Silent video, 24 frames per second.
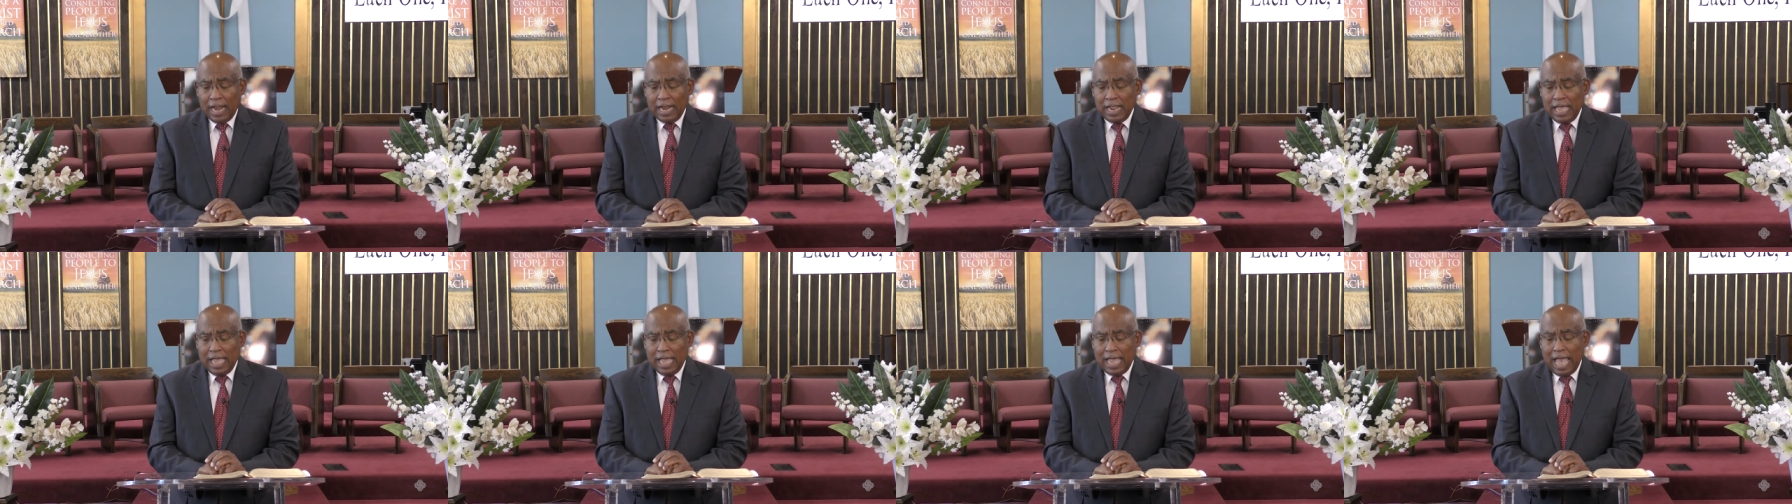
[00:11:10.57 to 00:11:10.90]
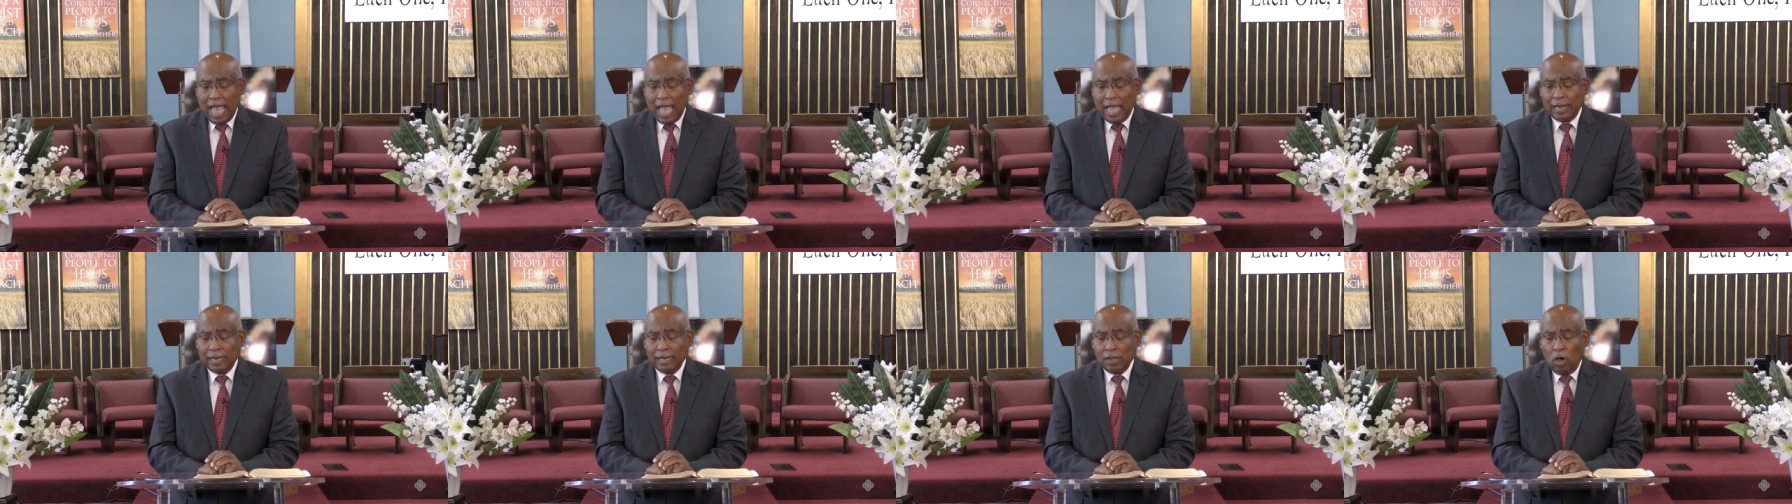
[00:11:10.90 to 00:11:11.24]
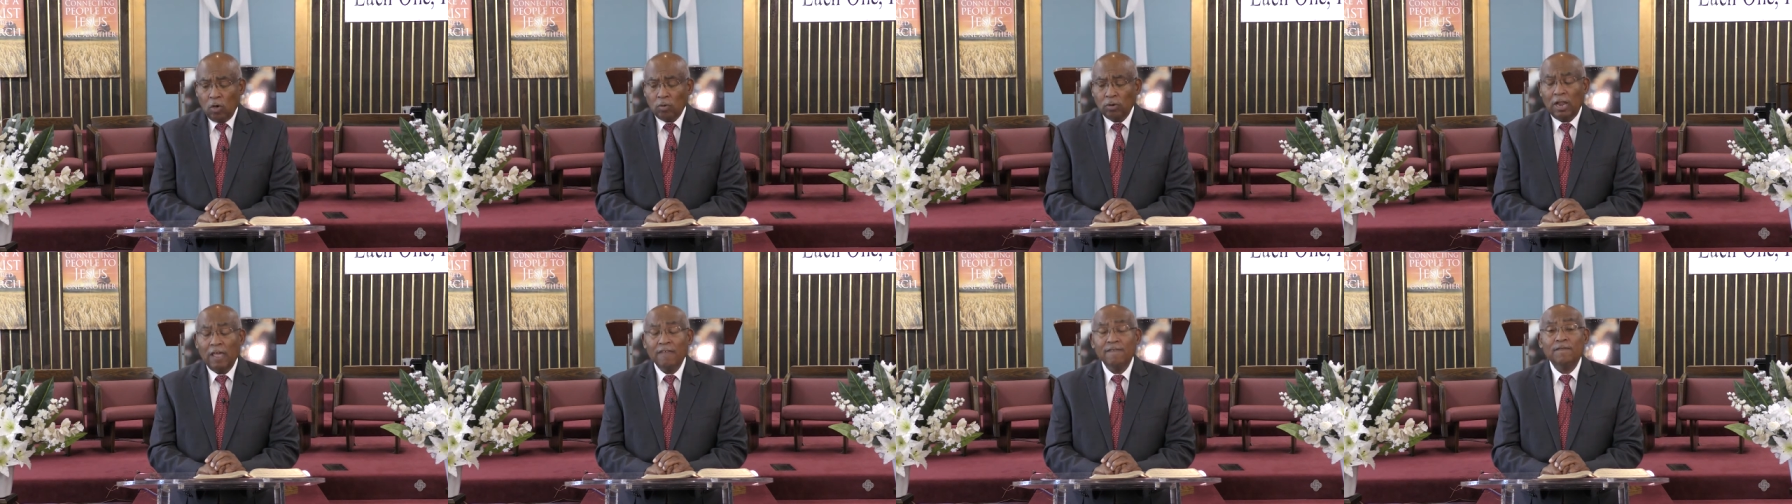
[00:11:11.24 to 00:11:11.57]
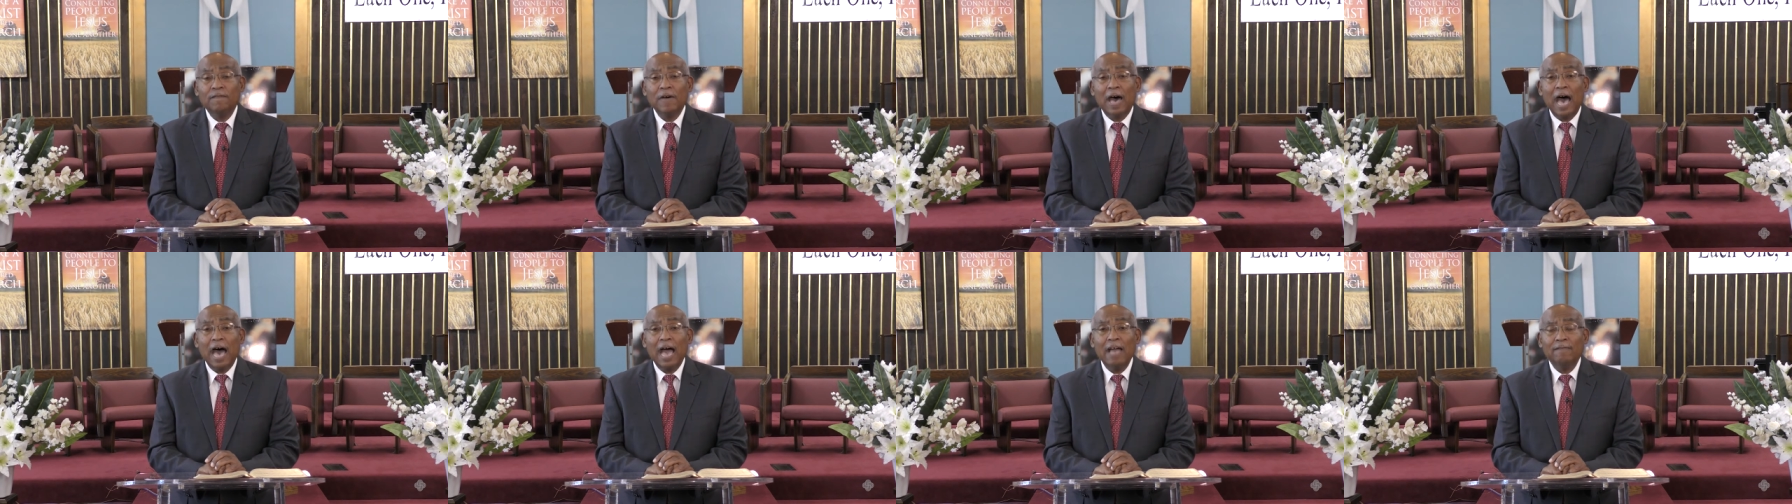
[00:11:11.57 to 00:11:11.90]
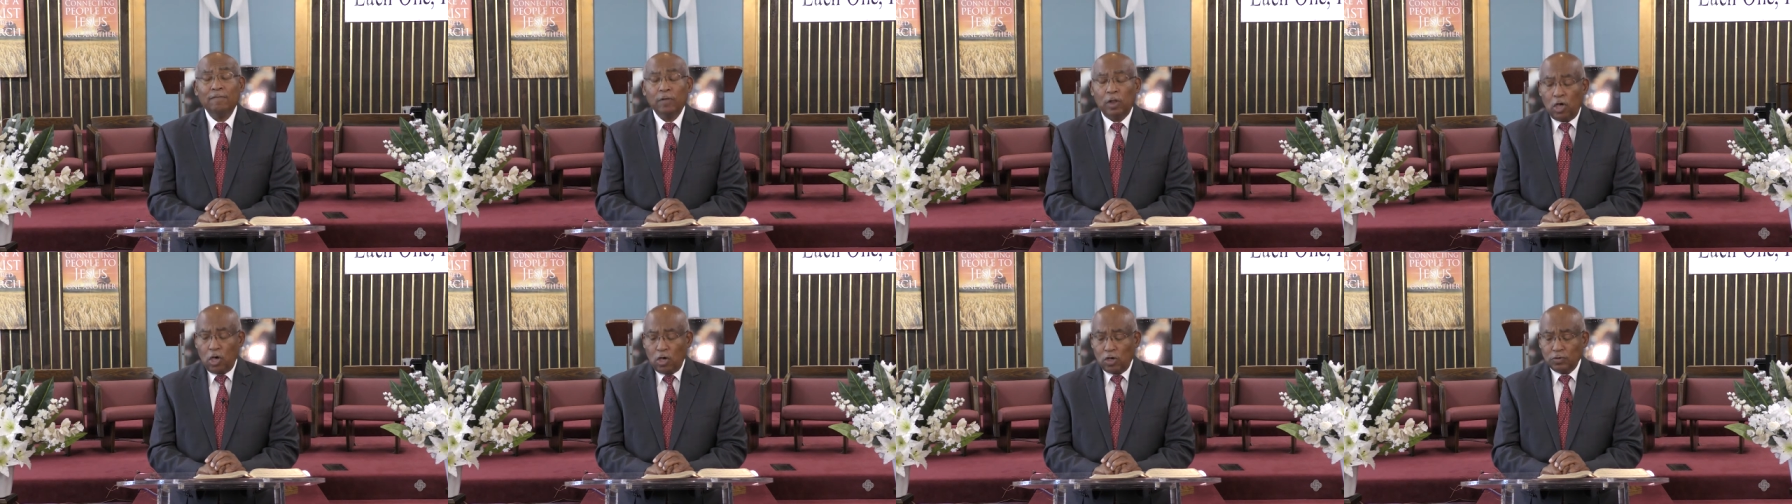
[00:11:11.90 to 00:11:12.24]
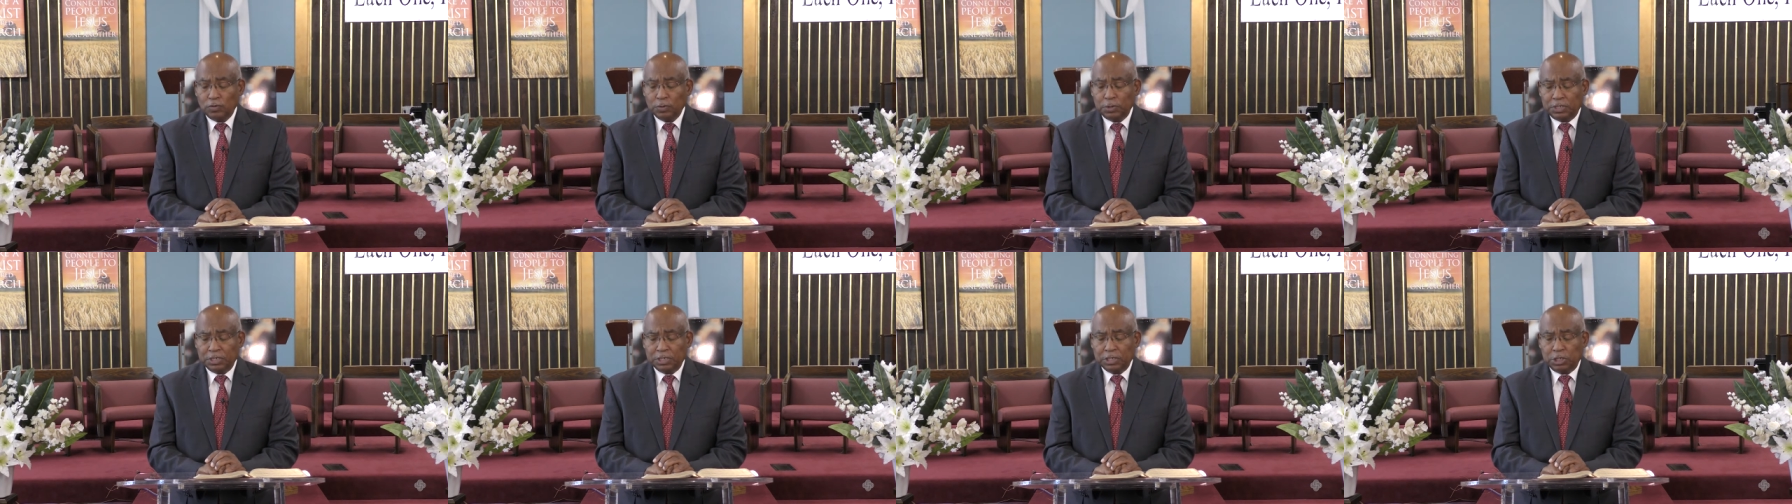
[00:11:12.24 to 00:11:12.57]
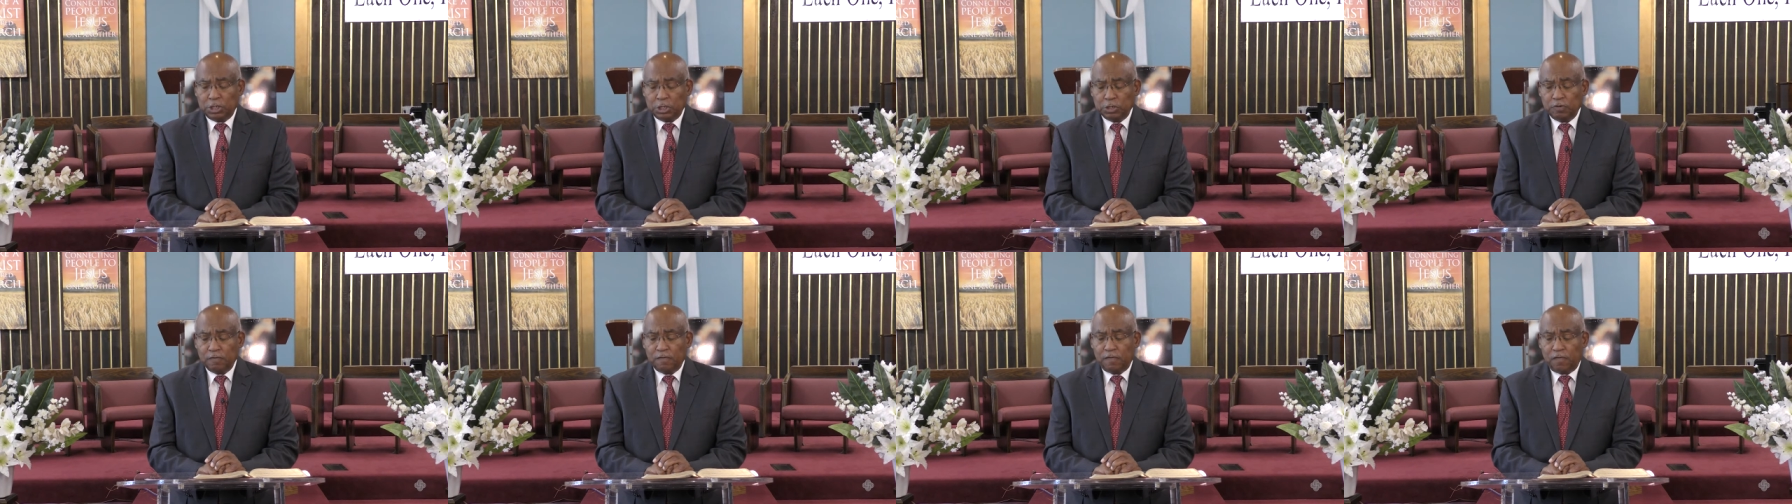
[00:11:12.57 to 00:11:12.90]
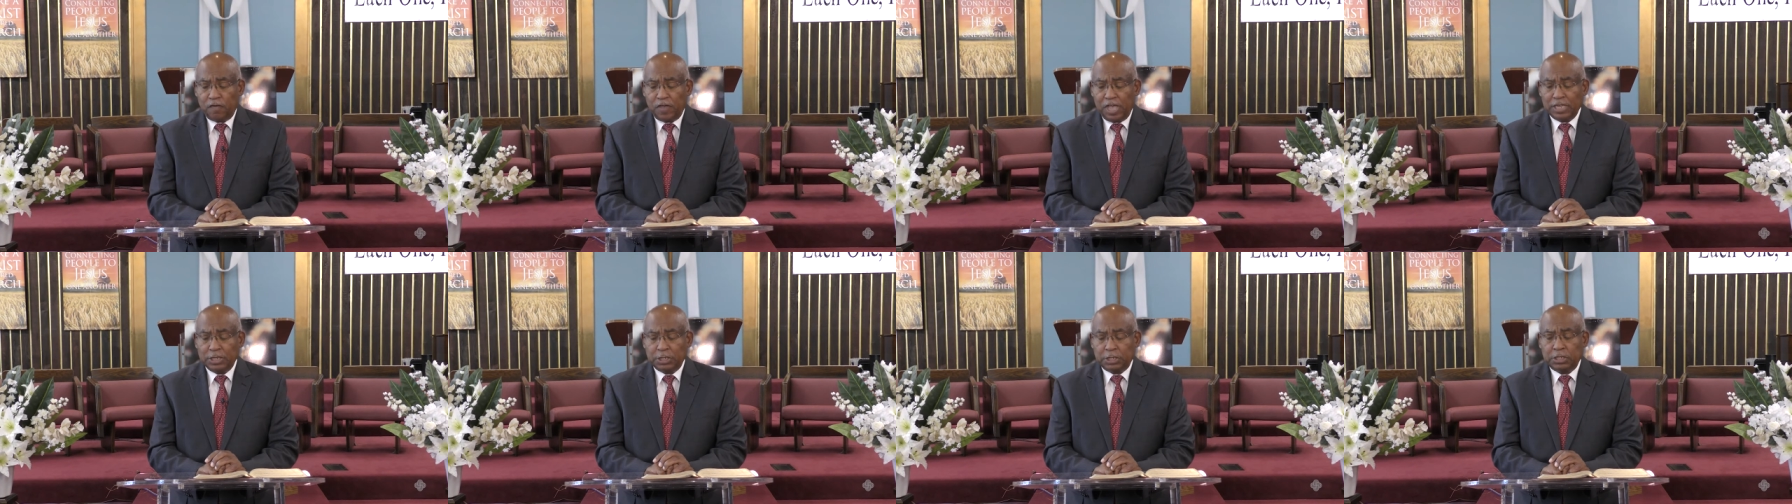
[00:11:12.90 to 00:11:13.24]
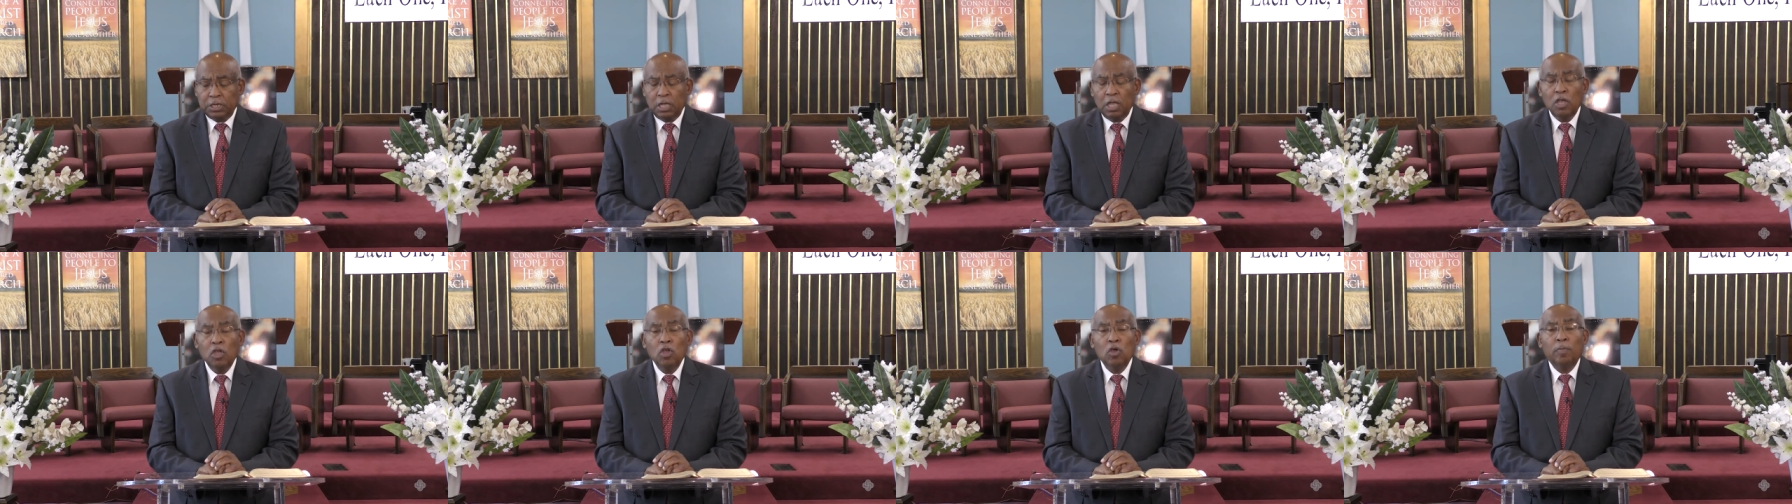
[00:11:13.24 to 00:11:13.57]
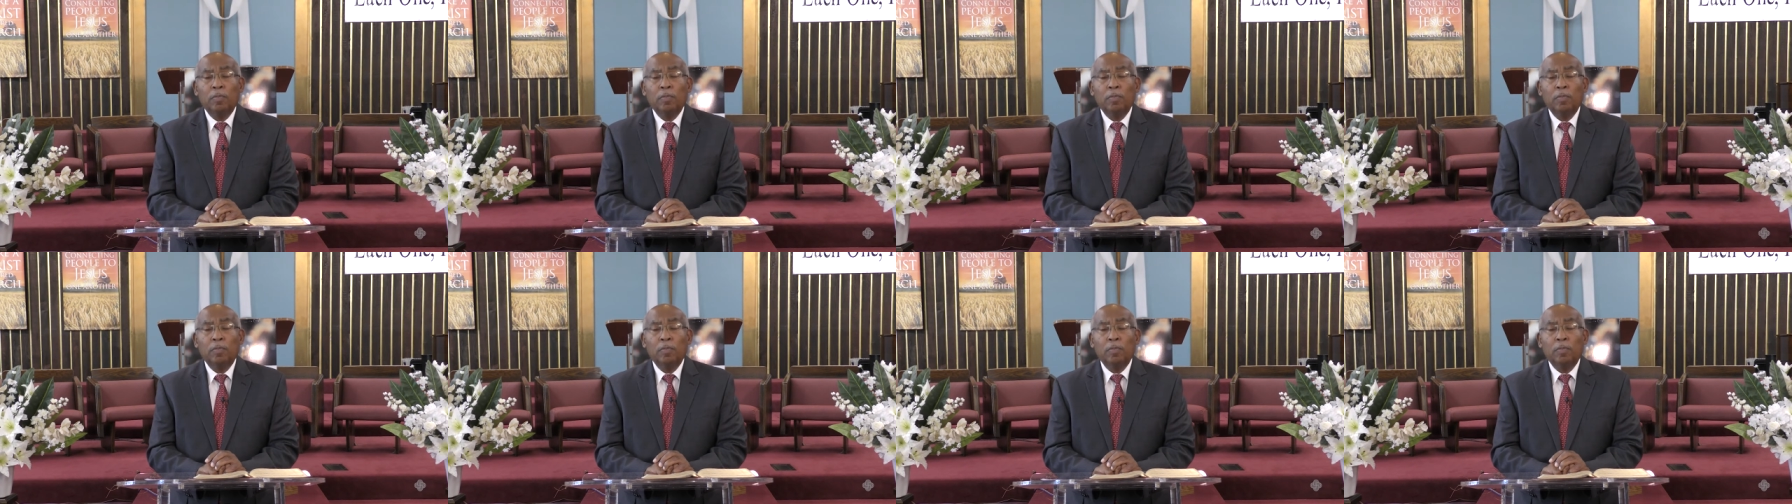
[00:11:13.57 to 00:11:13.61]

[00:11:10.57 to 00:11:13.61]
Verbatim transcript: and he had only five loaves and two fish.